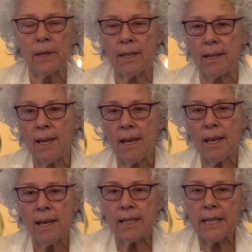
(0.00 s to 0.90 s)
he
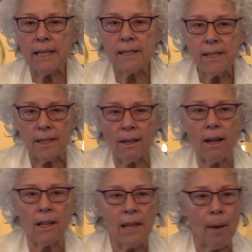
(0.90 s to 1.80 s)
kissed
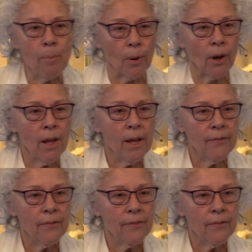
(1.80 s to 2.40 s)
a leper.